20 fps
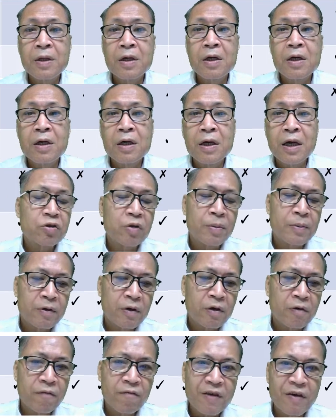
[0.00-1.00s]
Live
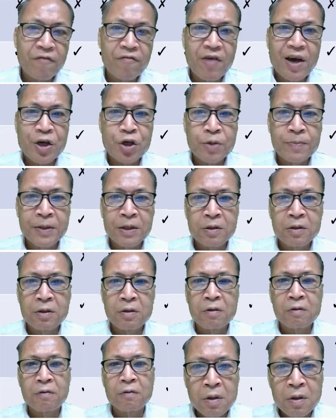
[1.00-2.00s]
refreshment
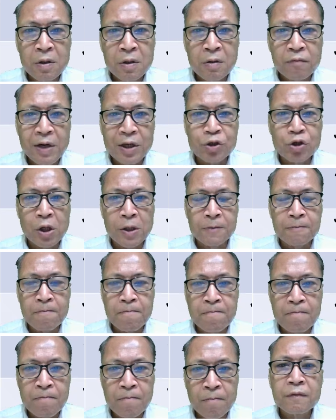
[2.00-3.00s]
restaurant.
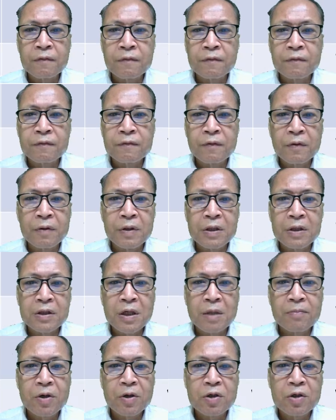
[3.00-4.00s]
For
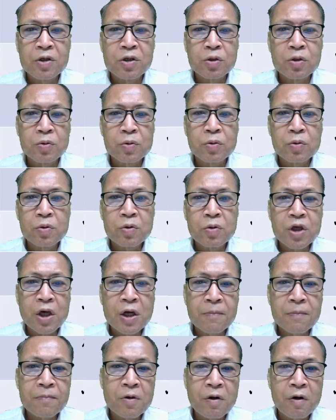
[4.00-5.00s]
example, it's a noodle shop,
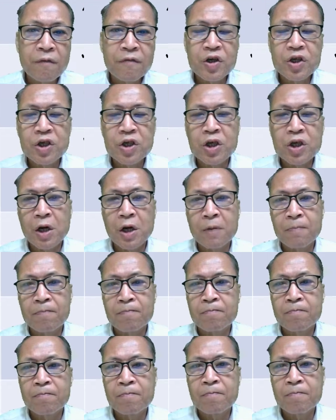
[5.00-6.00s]
coffee shop.
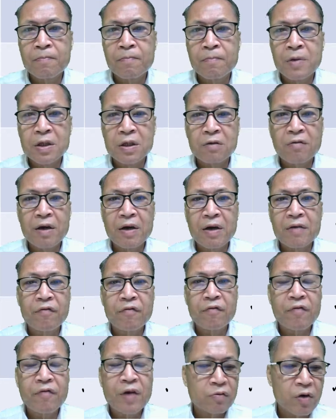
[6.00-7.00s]
It's a live
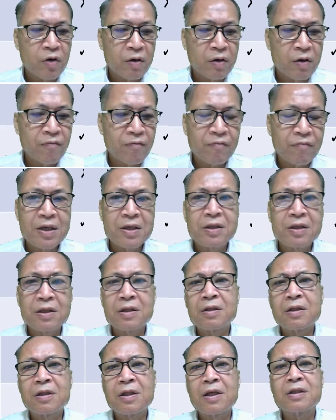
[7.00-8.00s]
refreshment. Why is
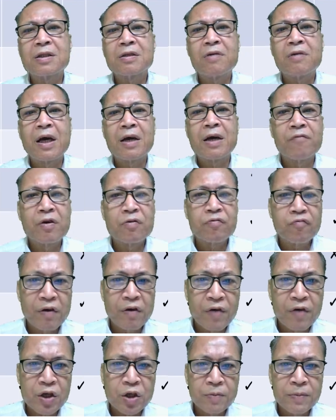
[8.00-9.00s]
there's a live
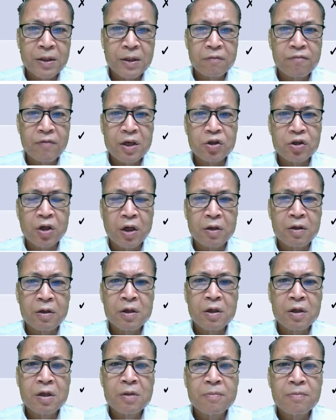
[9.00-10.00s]
refreshment restaurant?
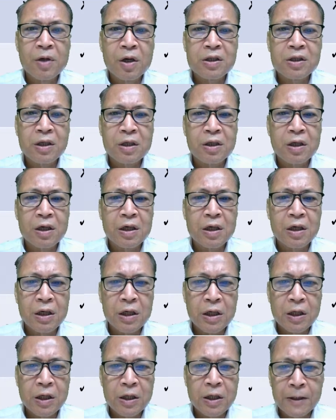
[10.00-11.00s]
Because
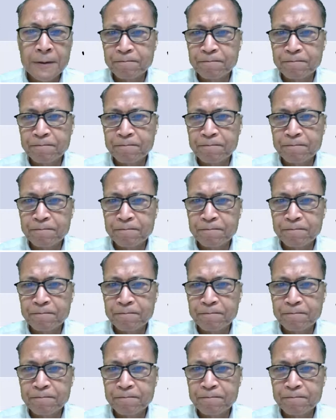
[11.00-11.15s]
the